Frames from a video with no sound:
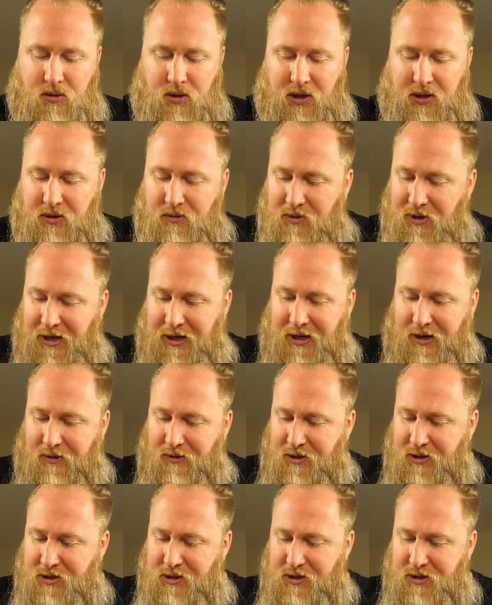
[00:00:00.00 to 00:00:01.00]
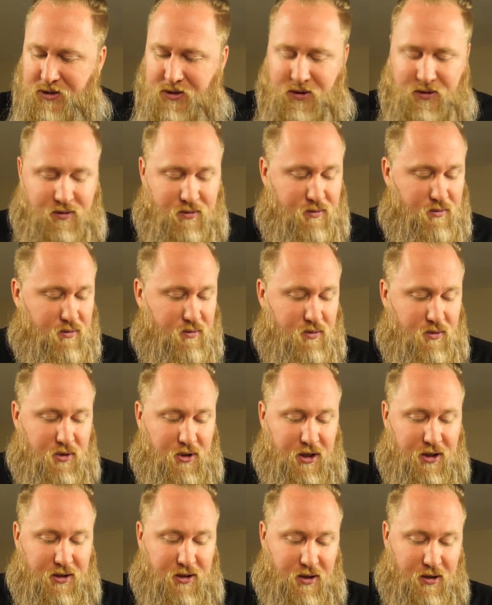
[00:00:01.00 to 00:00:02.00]
I do like how this is
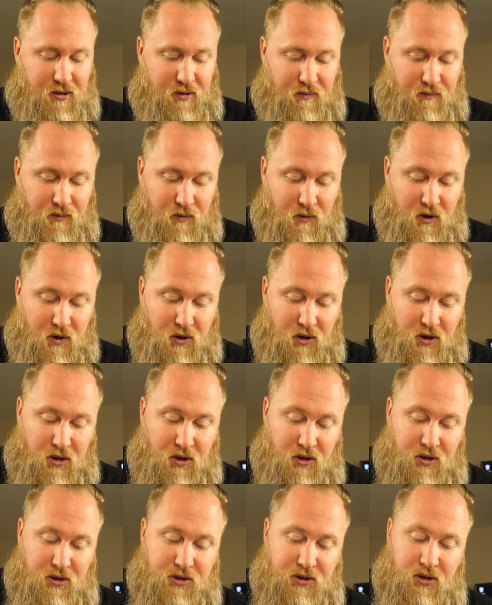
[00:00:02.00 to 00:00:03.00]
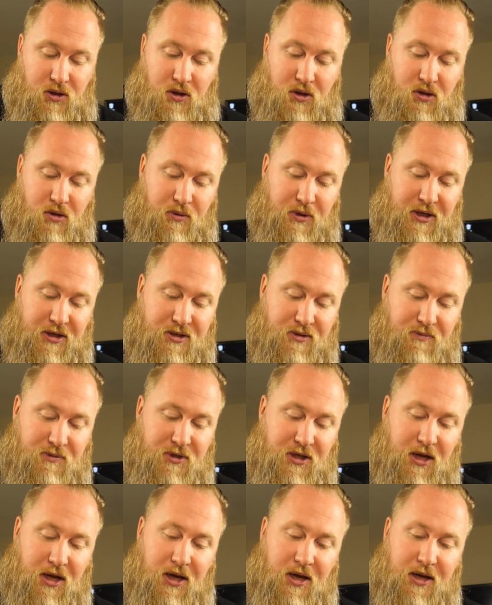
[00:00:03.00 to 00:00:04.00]
like that. So we get some
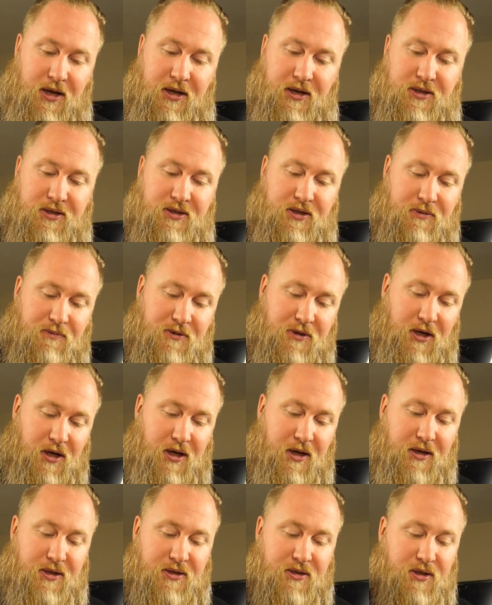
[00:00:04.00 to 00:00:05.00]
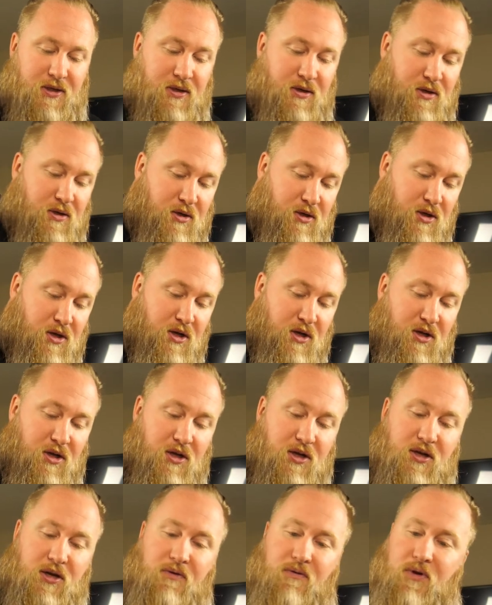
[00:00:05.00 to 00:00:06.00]
ties, zip ties. You
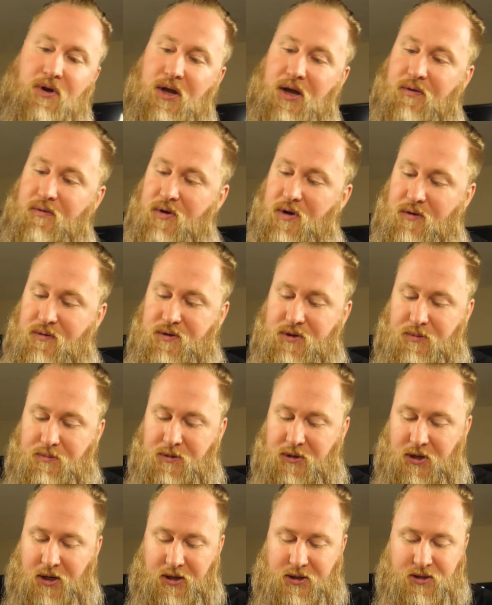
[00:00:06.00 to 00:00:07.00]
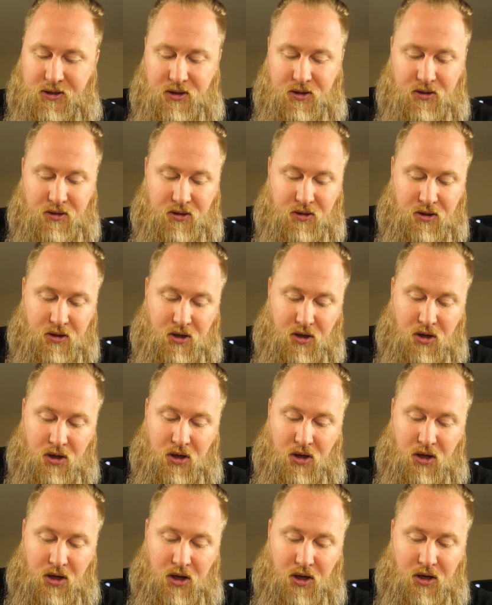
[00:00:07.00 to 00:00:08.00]
can never have enough zip ties.
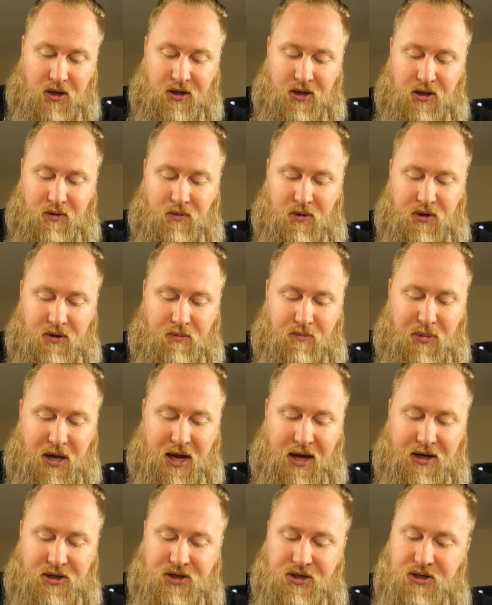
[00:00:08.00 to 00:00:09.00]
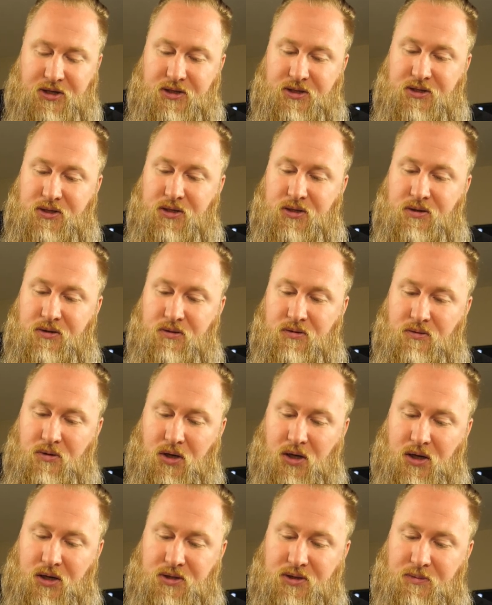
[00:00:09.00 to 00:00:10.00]
You get one of the badges,
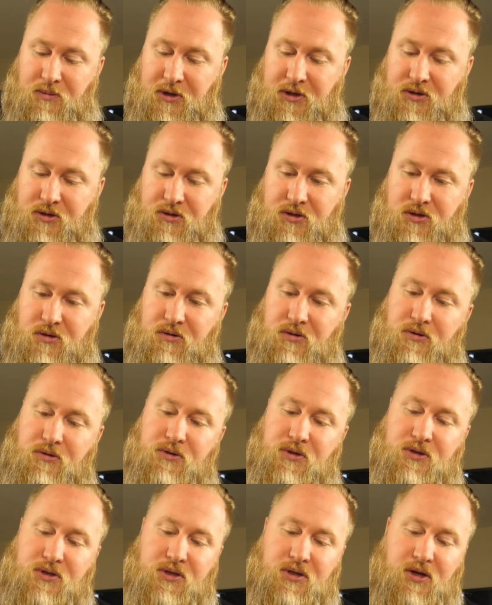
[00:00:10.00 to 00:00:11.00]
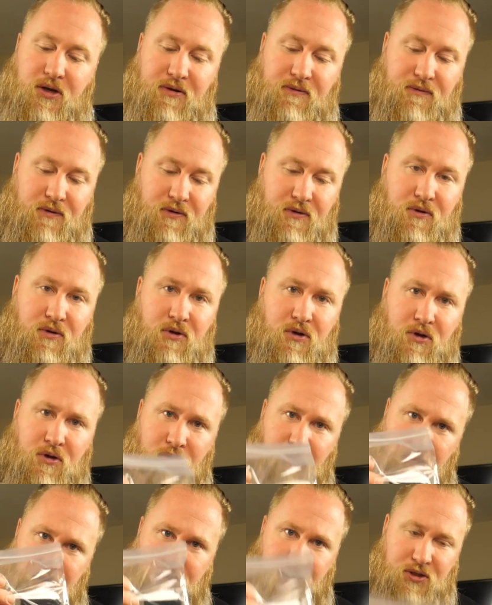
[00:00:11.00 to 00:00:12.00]
some extra screws and stuff,
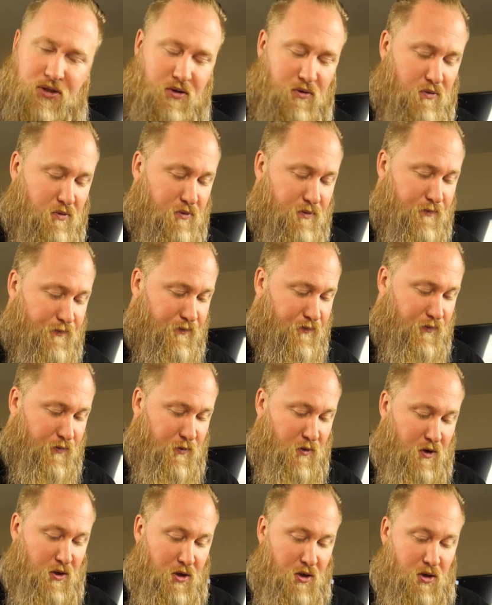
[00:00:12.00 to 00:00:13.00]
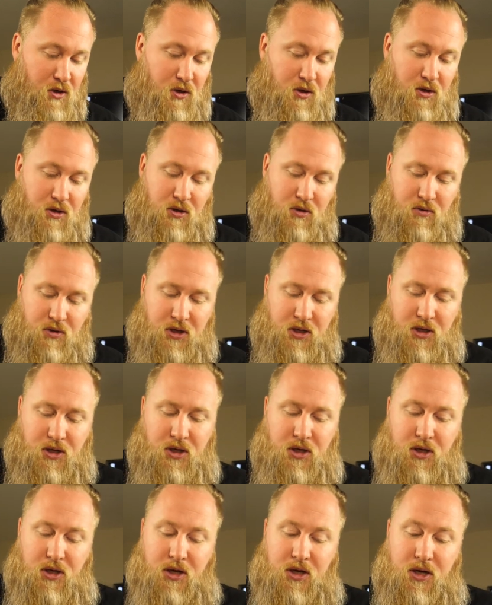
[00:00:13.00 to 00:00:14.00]
which is cool. You
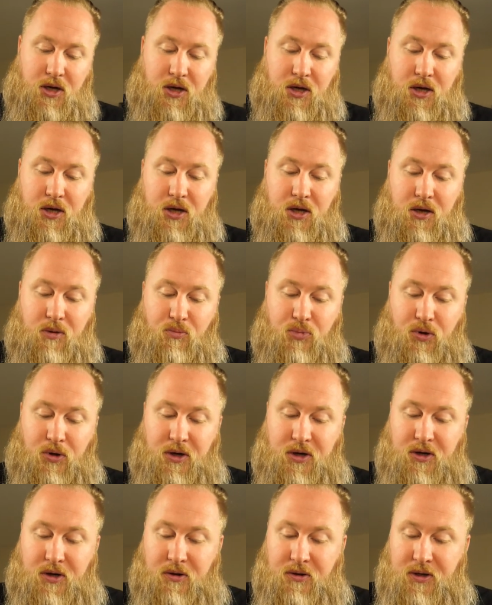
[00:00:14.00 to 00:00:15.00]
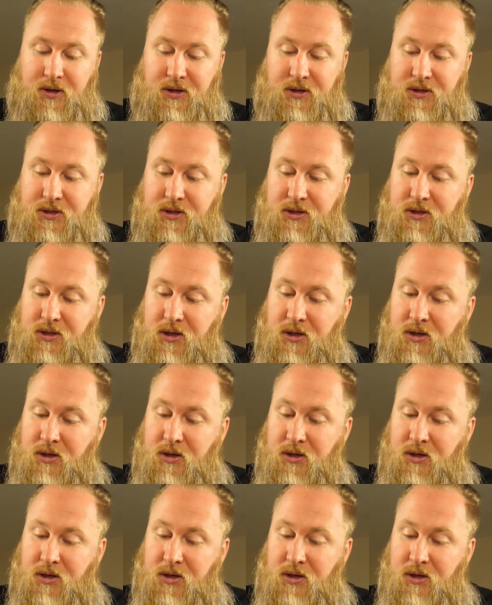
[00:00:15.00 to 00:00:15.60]
get a important notice.